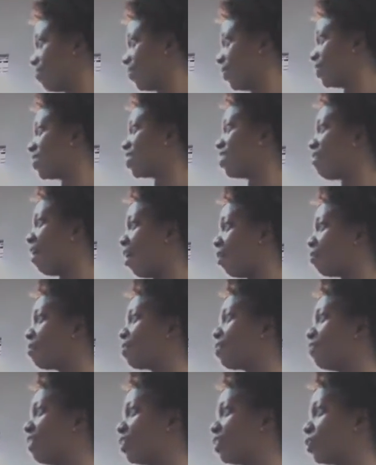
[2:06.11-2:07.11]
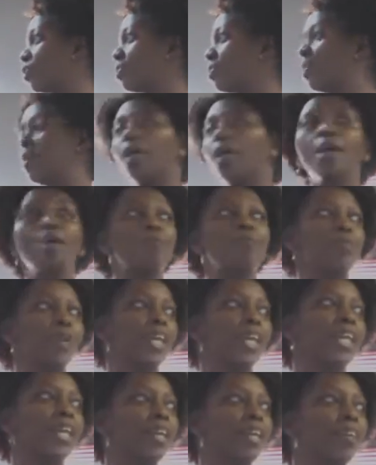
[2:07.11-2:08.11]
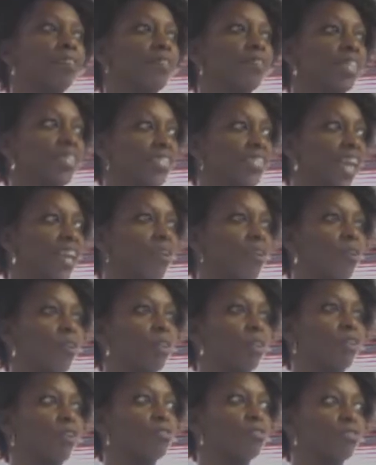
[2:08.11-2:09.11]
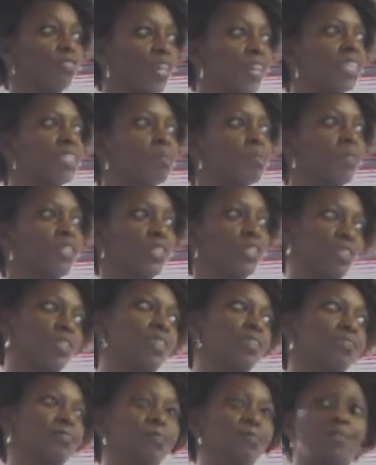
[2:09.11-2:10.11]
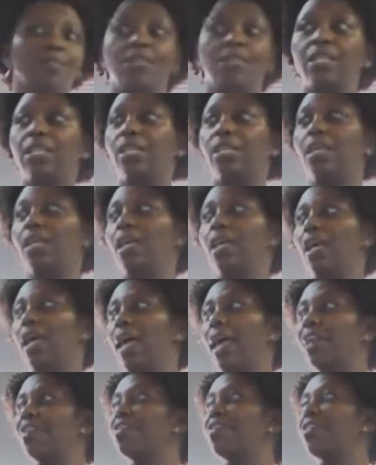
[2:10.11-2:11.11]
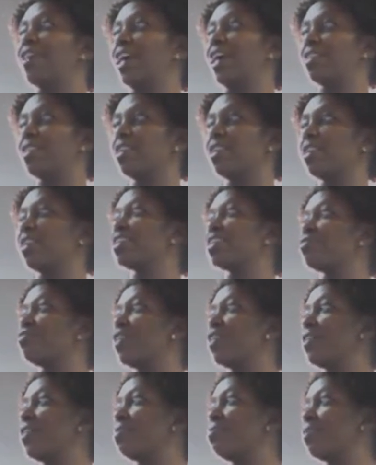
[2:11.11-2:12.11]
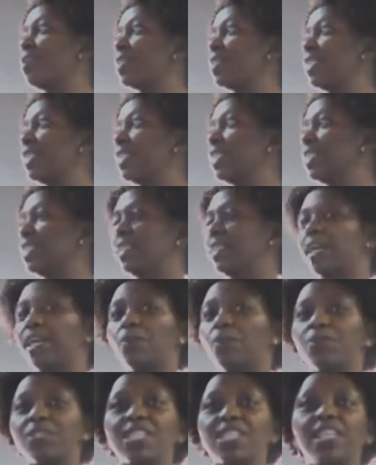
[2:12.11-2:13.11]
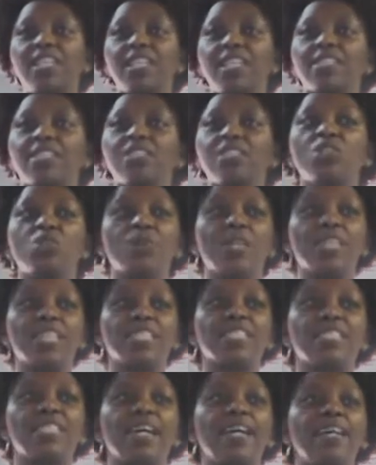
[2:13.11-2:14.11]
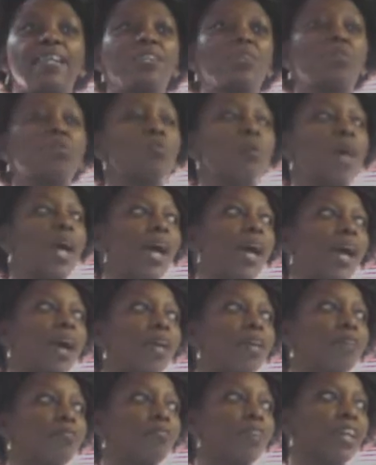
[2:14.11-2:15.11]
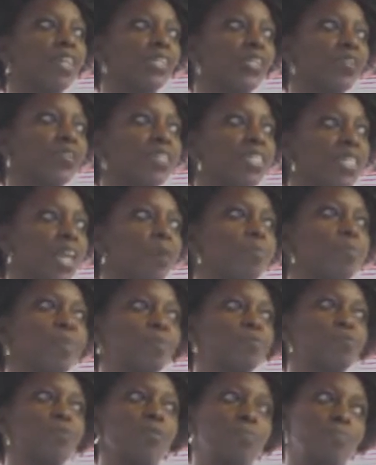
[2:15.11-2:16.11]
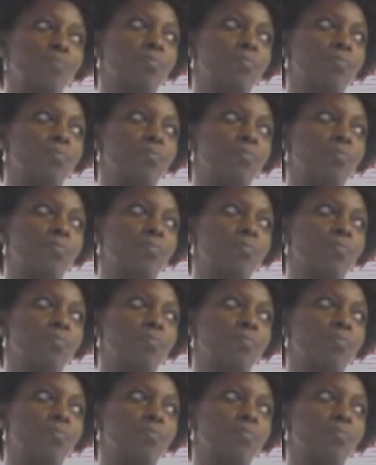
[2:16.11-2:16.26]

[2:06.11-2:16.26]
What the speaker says: It's around prevention, breaking the cycle of transmission. And I think it's very important, like Rosalia said, to understand where are infections coming from.